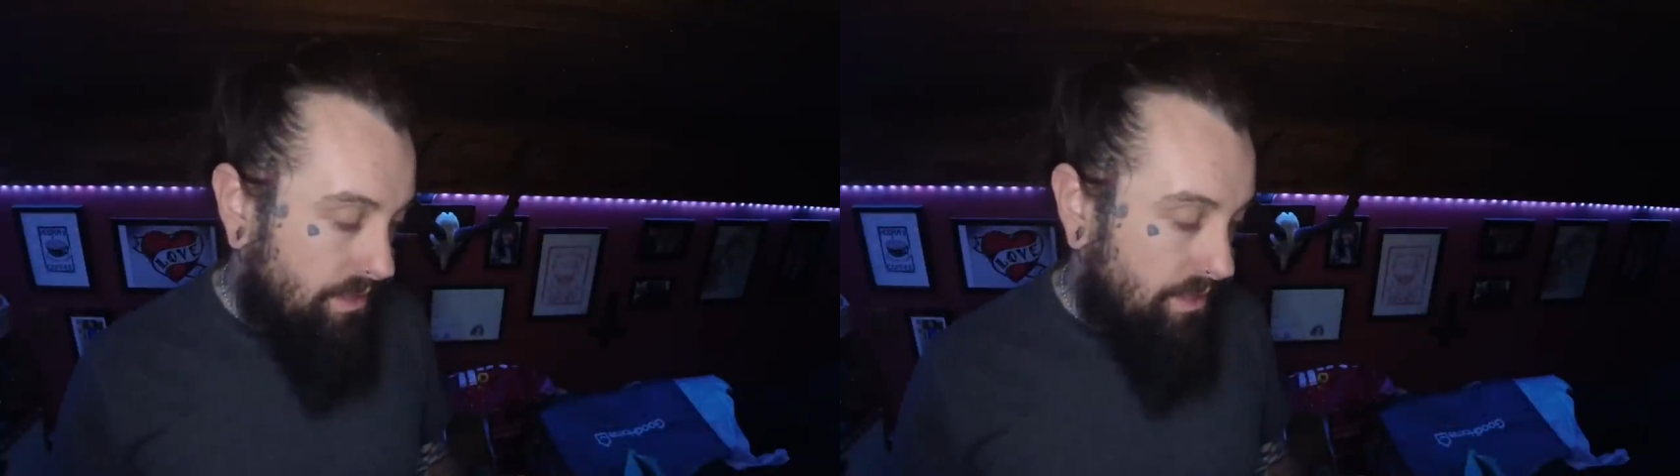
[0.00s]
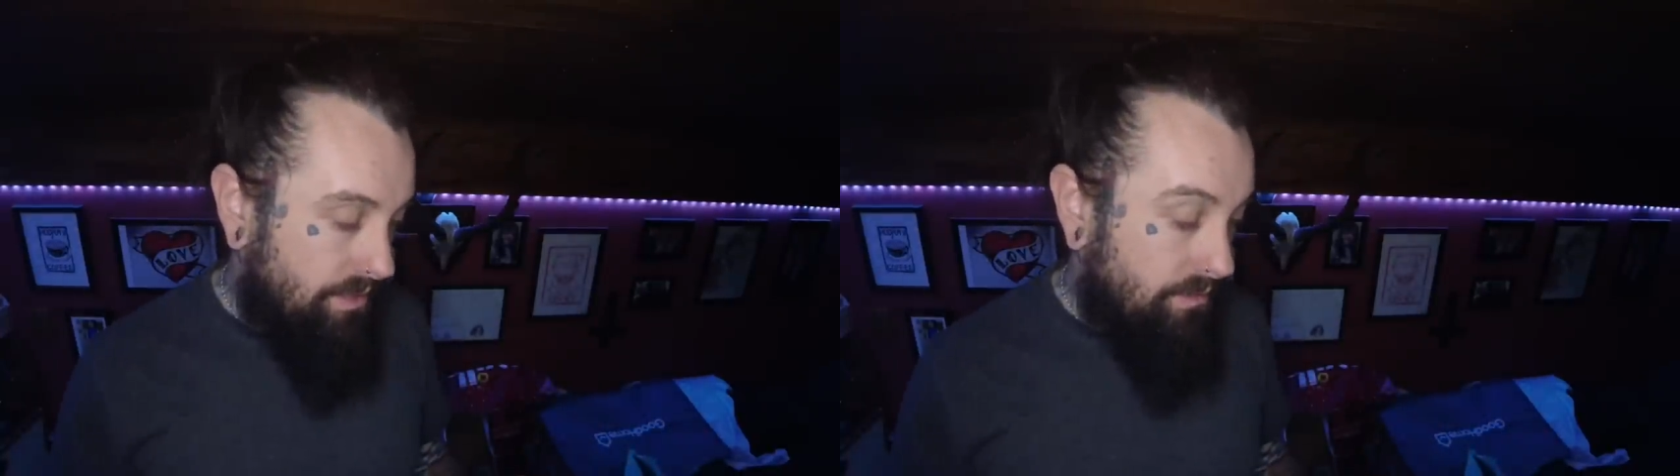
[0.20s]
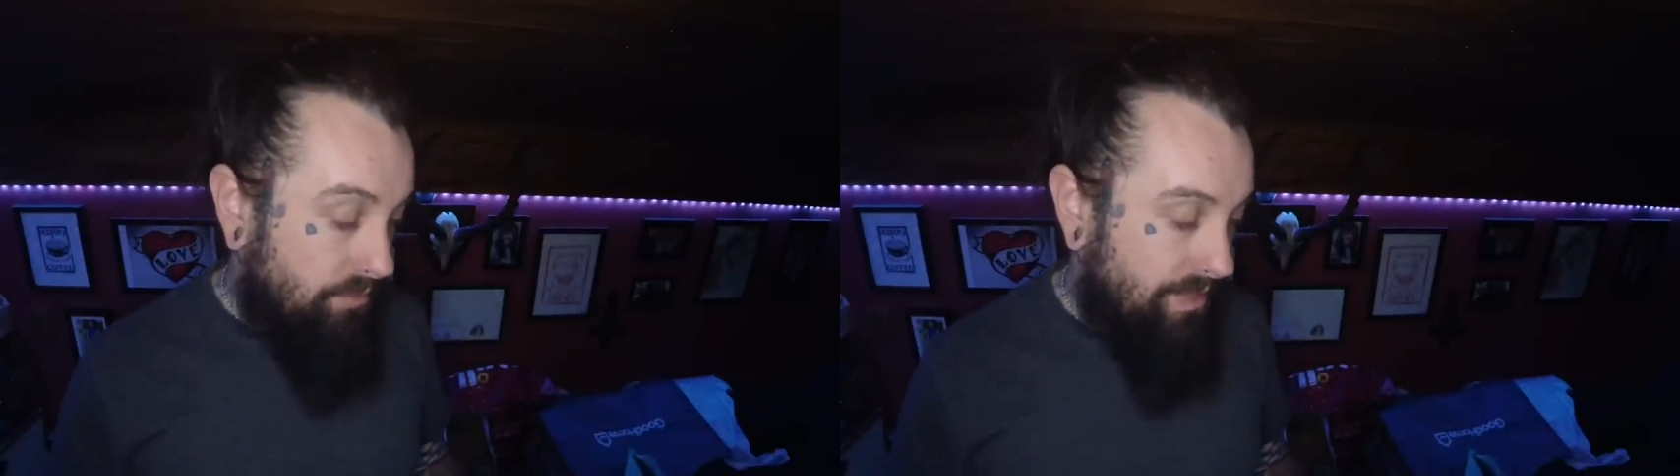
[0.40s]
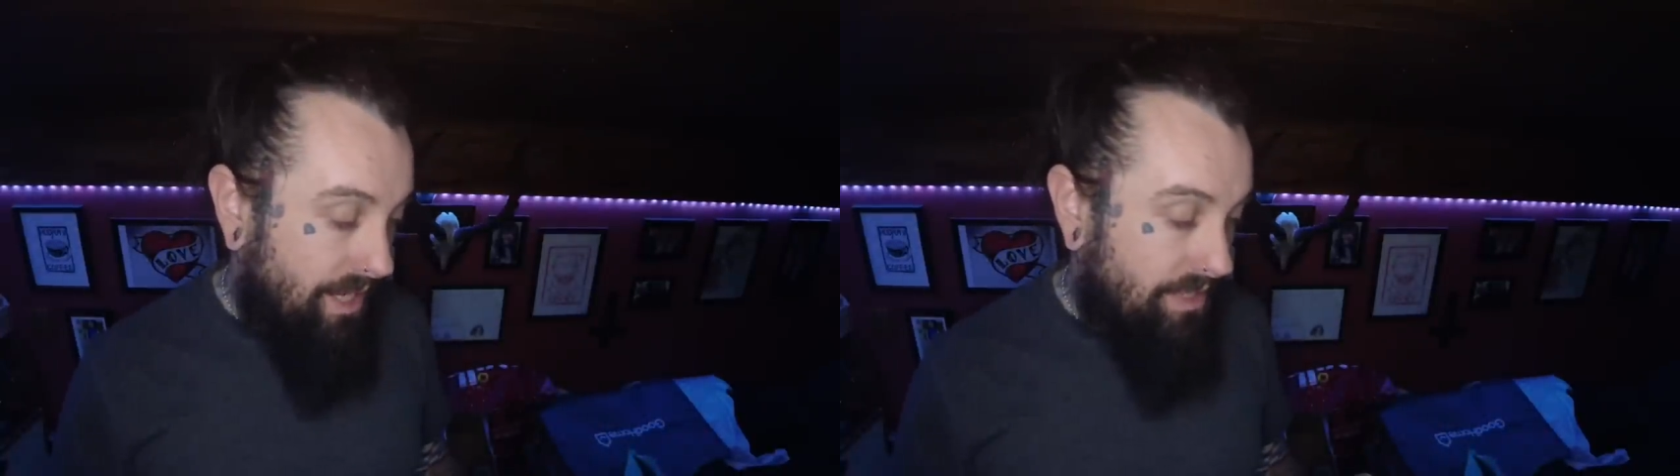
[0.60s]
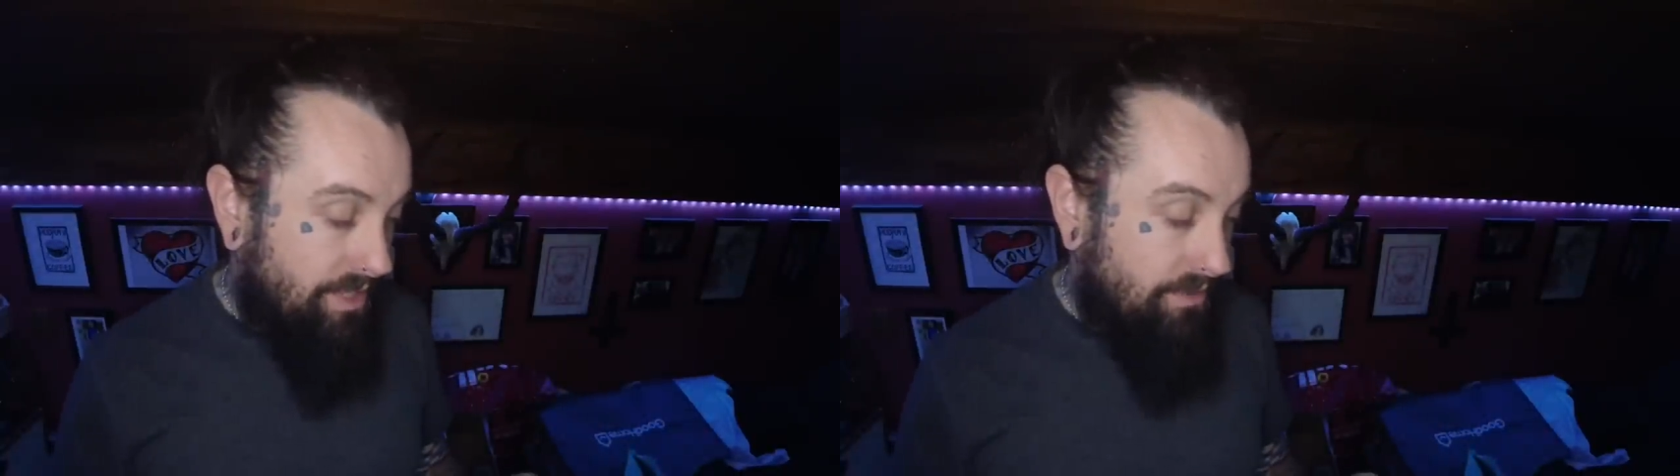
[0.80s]
in the way that
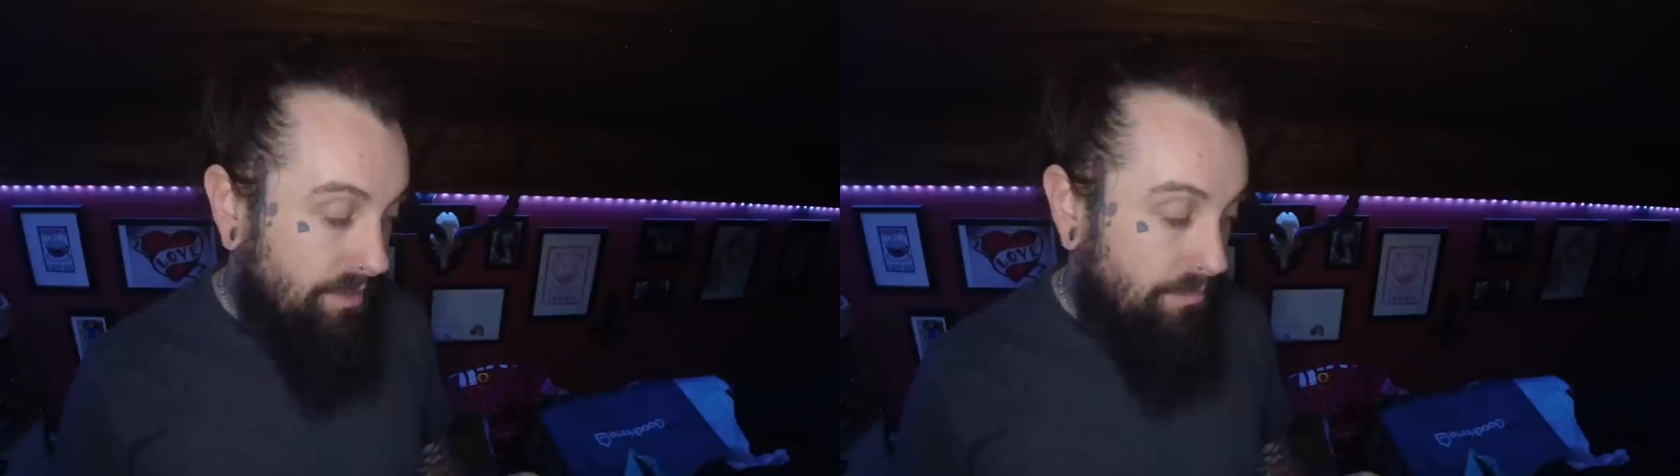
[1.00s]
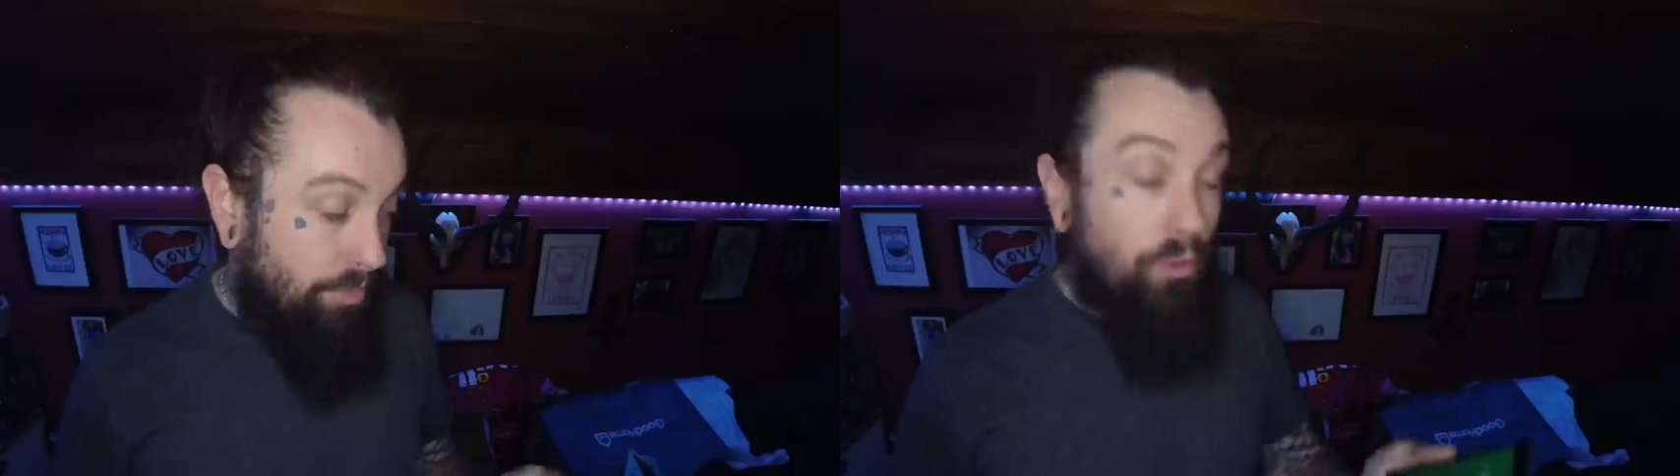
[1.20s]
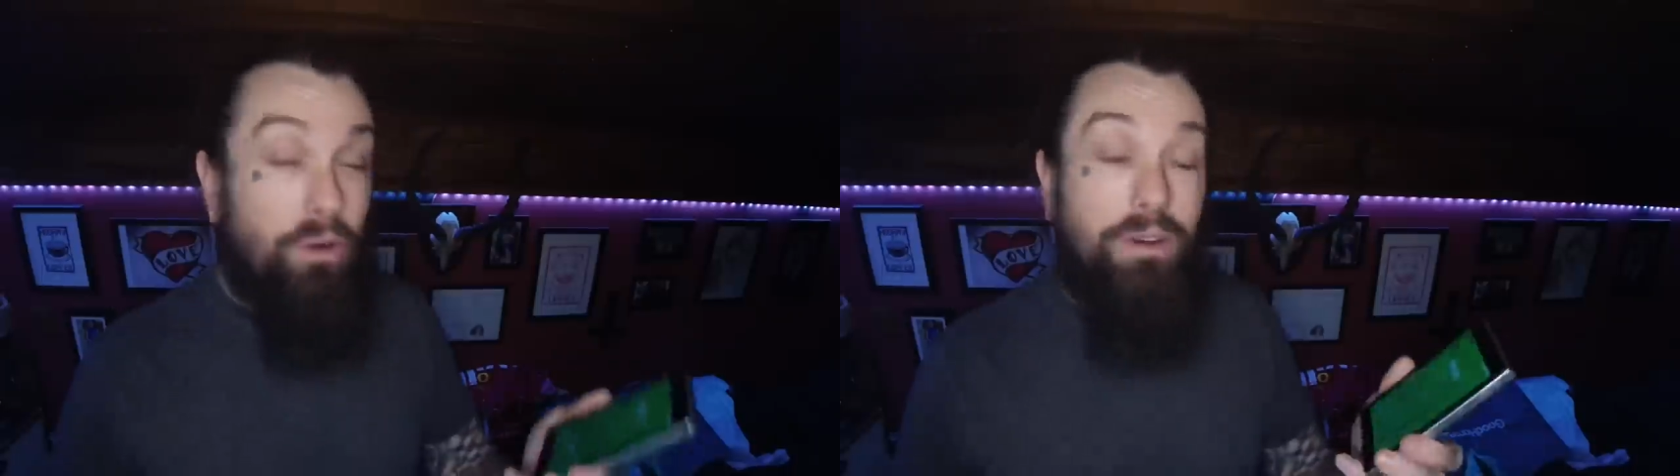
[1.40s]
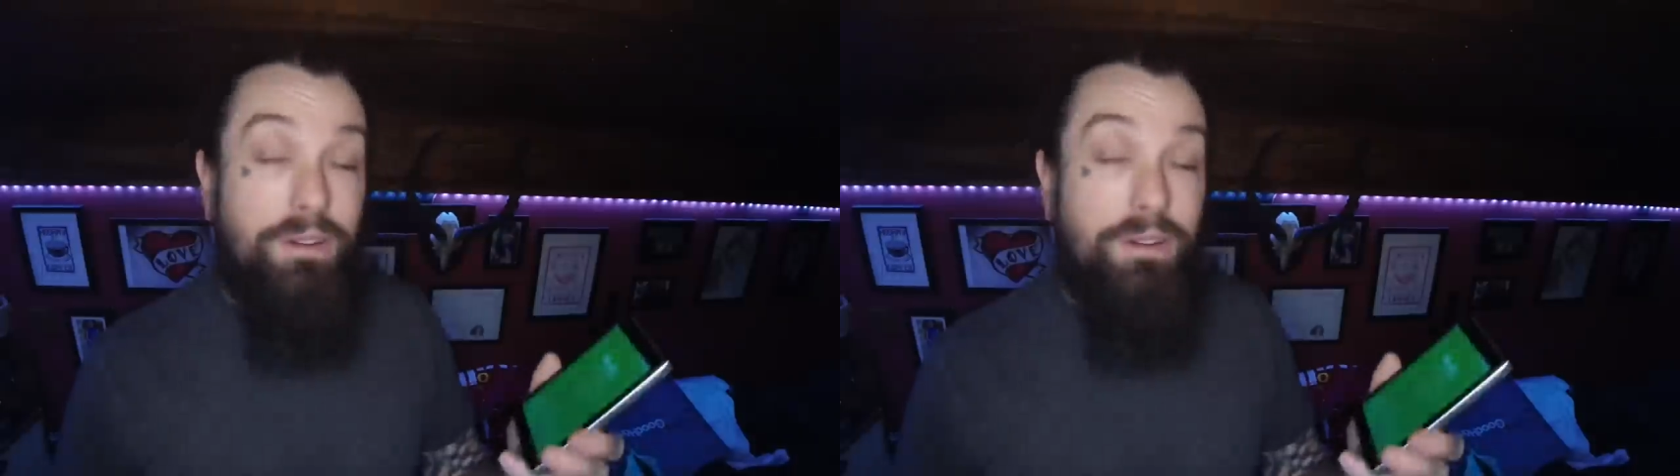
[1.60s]
I do it. But